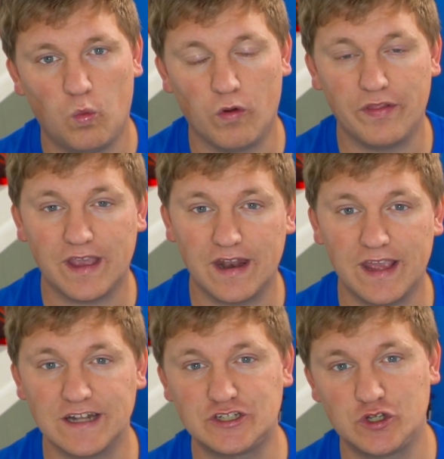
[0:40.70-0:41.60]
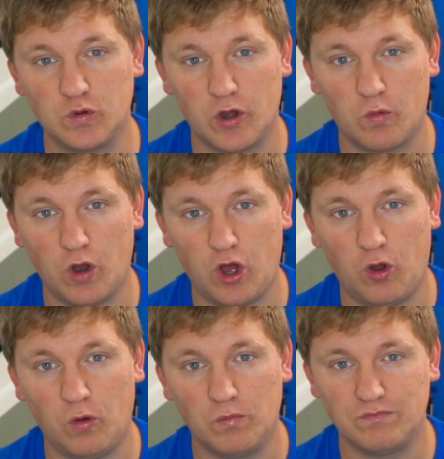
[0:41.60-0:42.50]
Were they going to get two in a
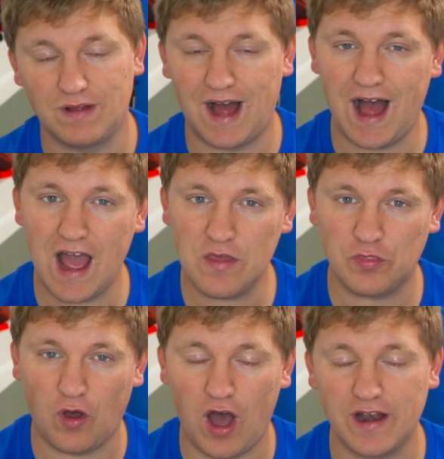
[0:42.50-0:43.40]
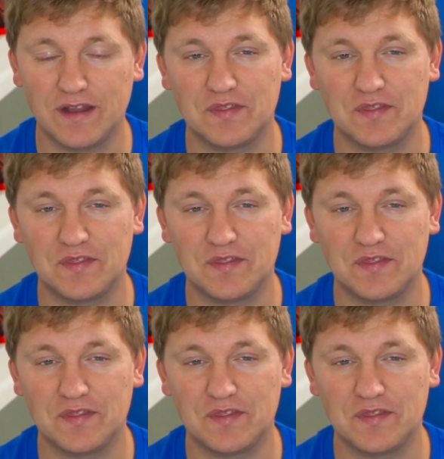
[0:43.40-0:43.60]
row? I thought,